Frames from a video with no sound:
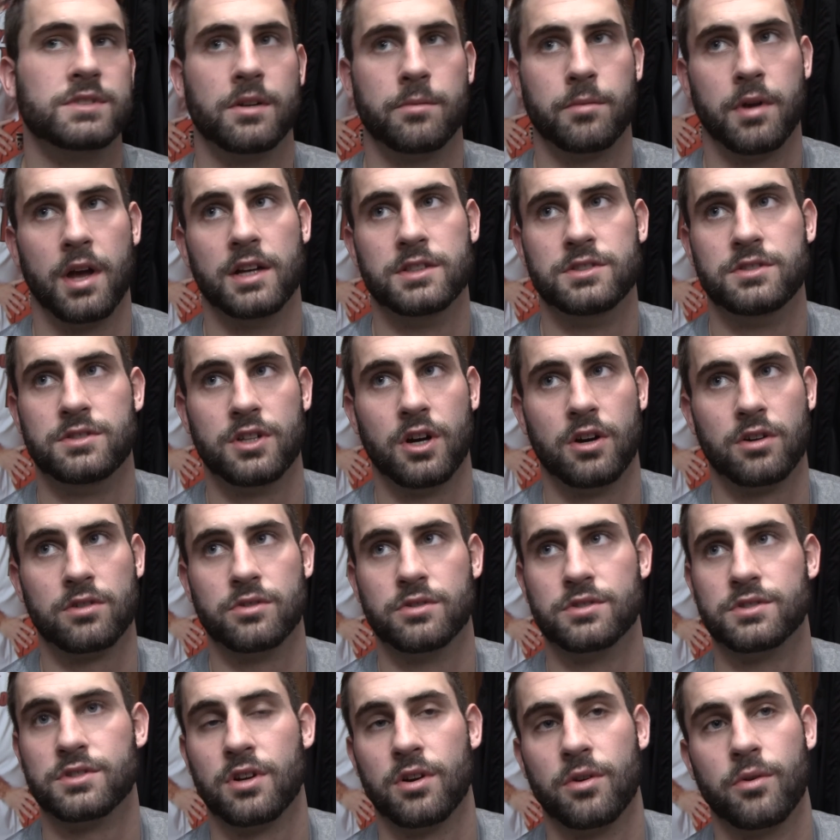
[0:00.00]
Some guys you talk
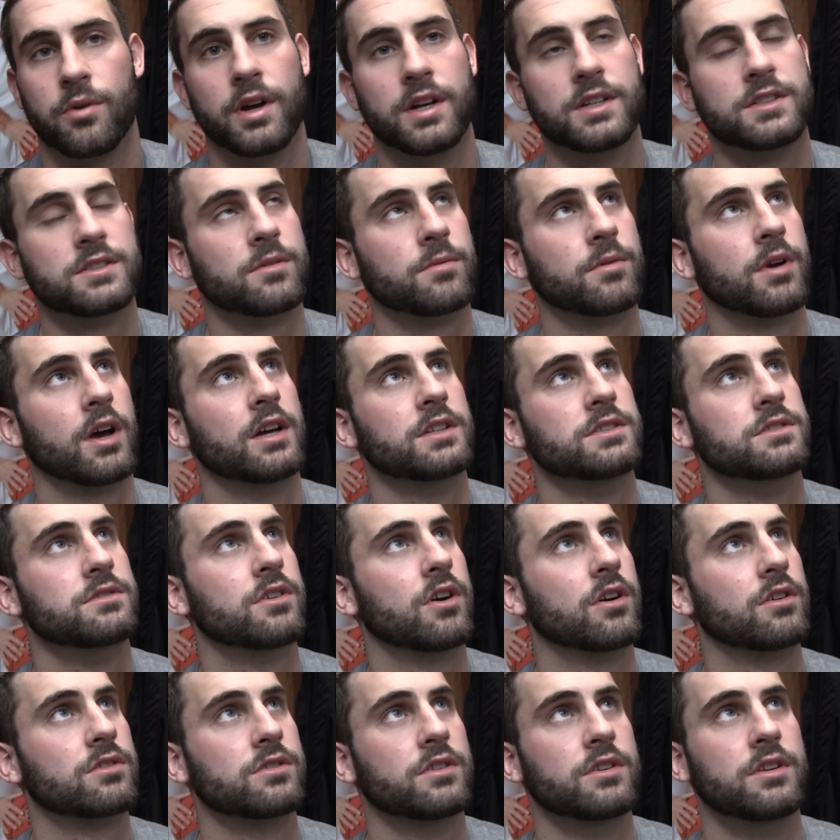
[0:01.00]
to a certain way, some guys you
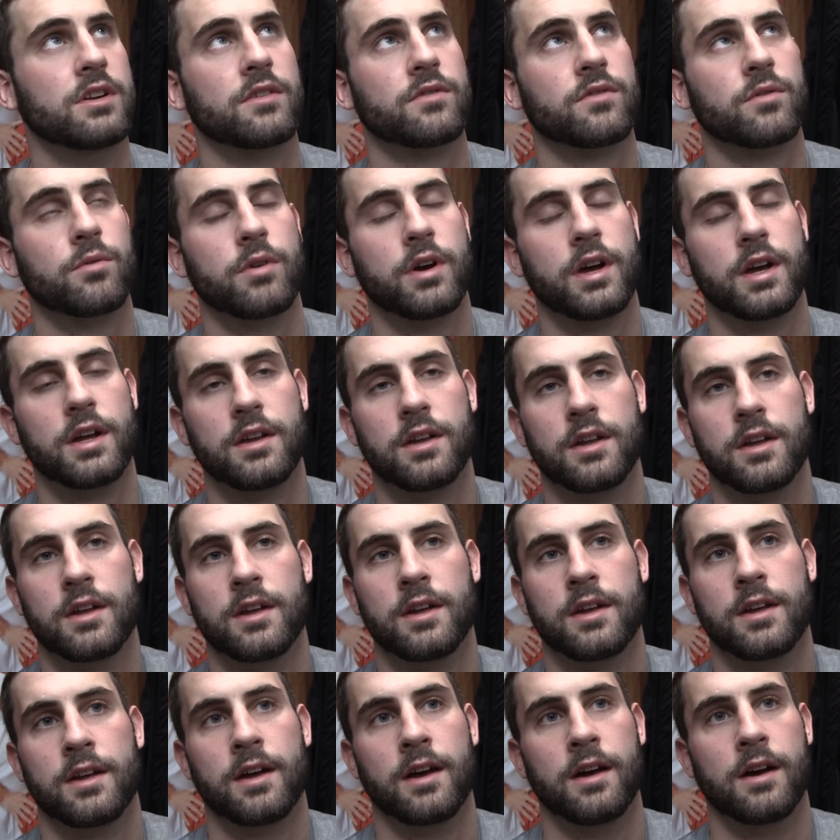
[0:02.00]
talk to a different
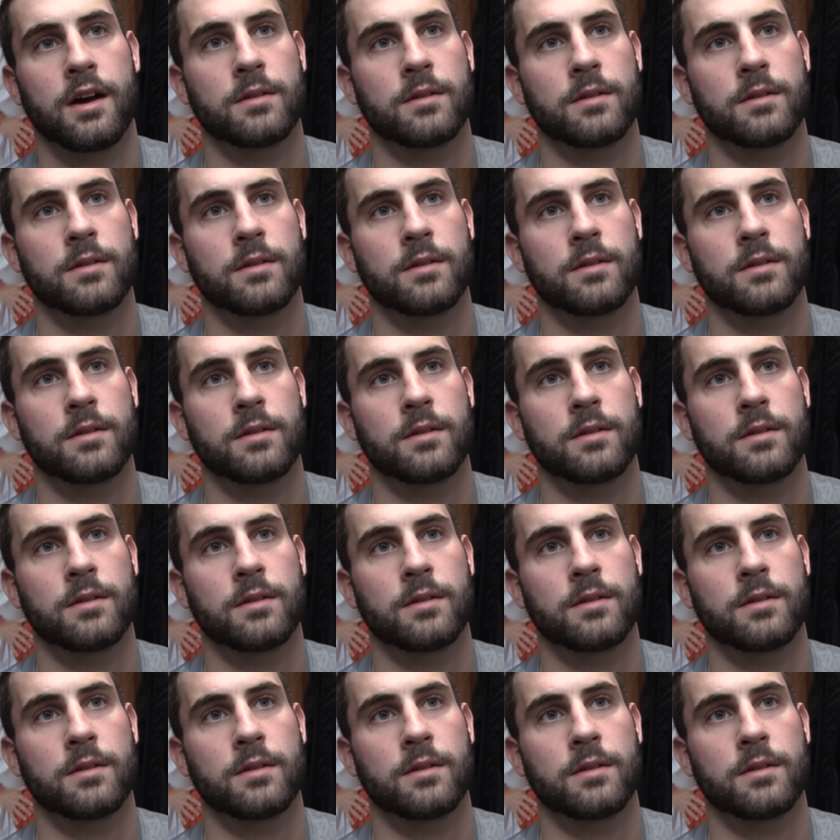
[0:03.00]
way.